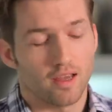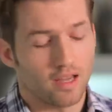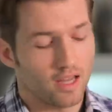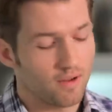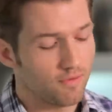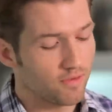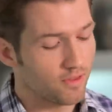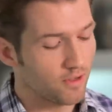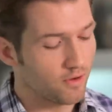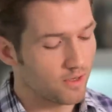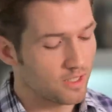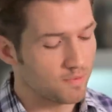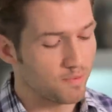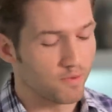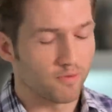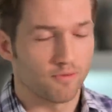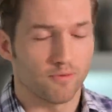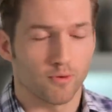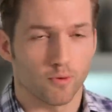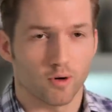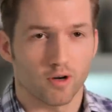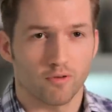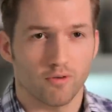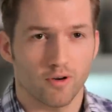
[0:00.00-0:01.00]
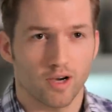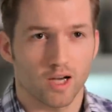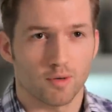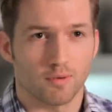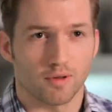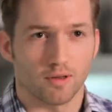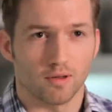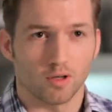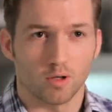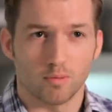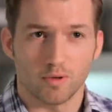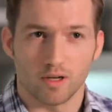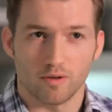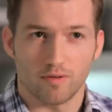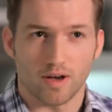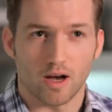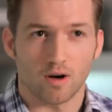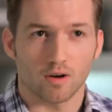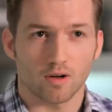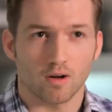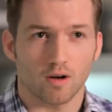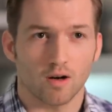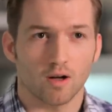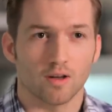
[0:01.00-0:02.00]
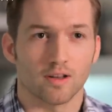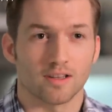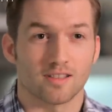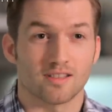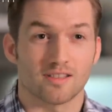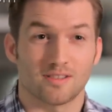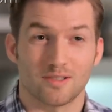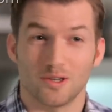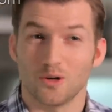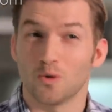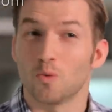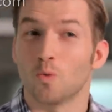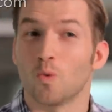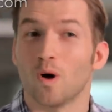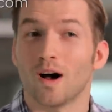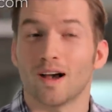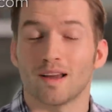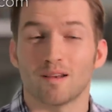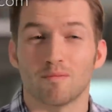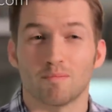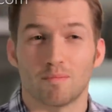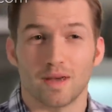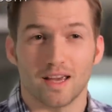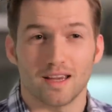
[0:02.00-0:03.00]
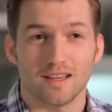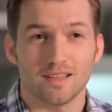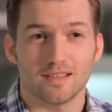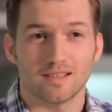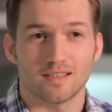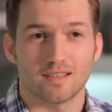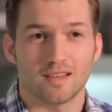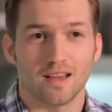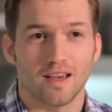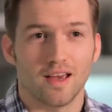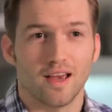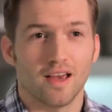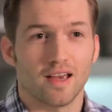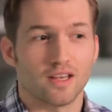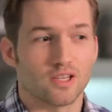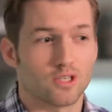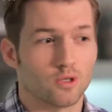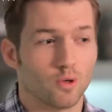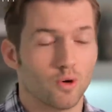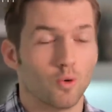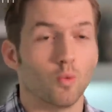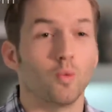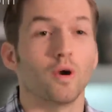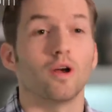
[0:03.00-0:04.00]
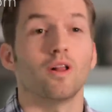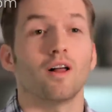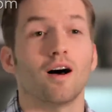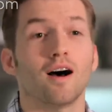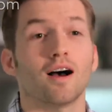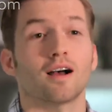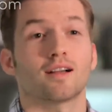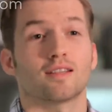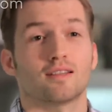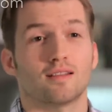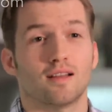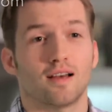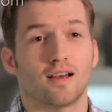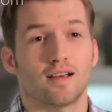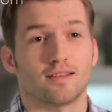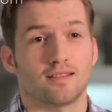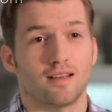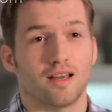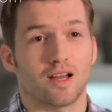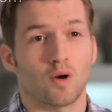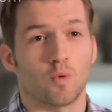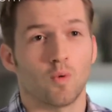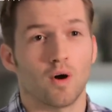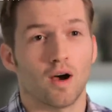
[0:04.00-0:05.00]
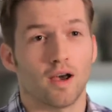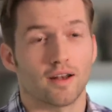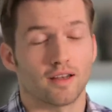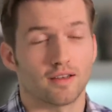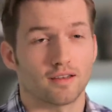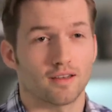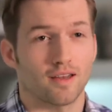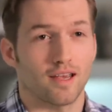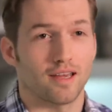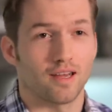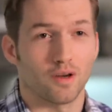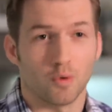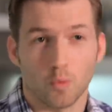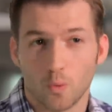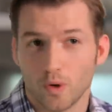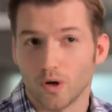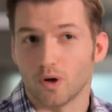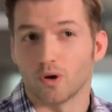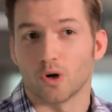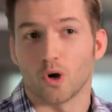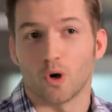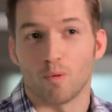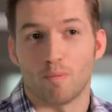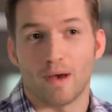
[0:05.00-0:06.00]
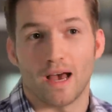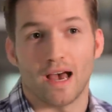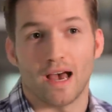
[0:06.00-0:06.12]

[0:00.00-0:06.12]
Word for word: Even though it's been fortified with a little bit of alcohol, it's still wine based, so it will oxidize like wine and it will go